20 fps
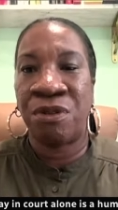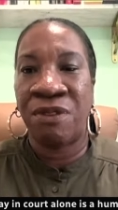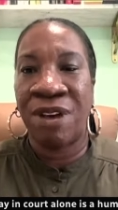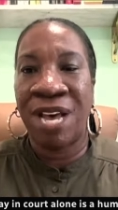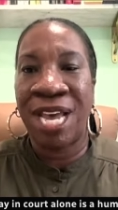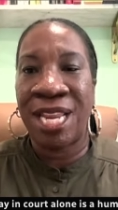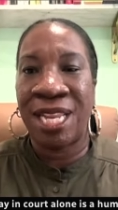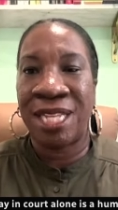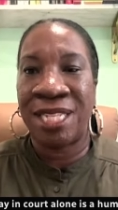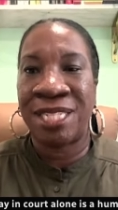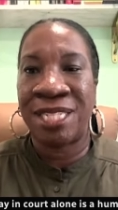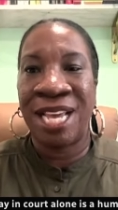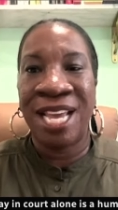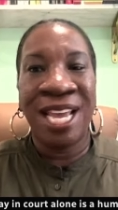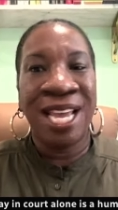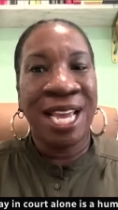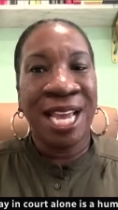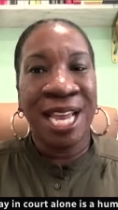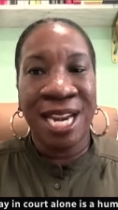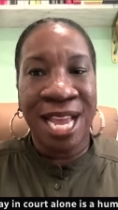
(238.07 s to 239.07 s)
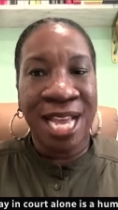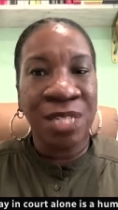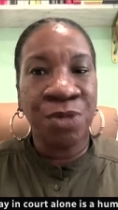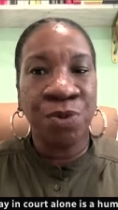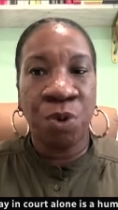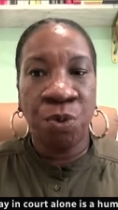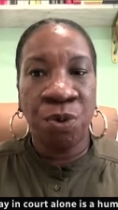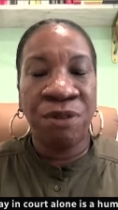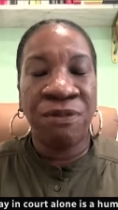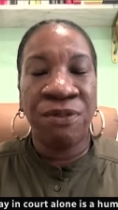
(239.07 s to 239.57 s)
violence, and that's
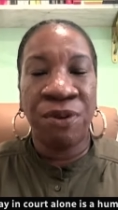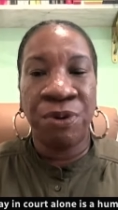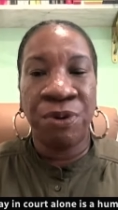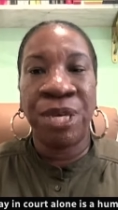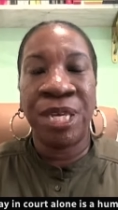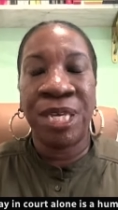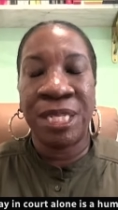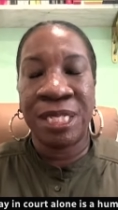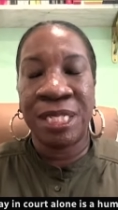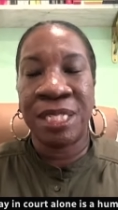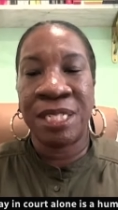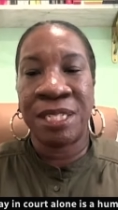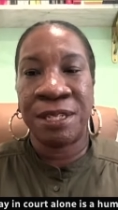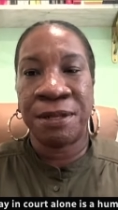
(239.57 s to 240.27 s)
where we're focused.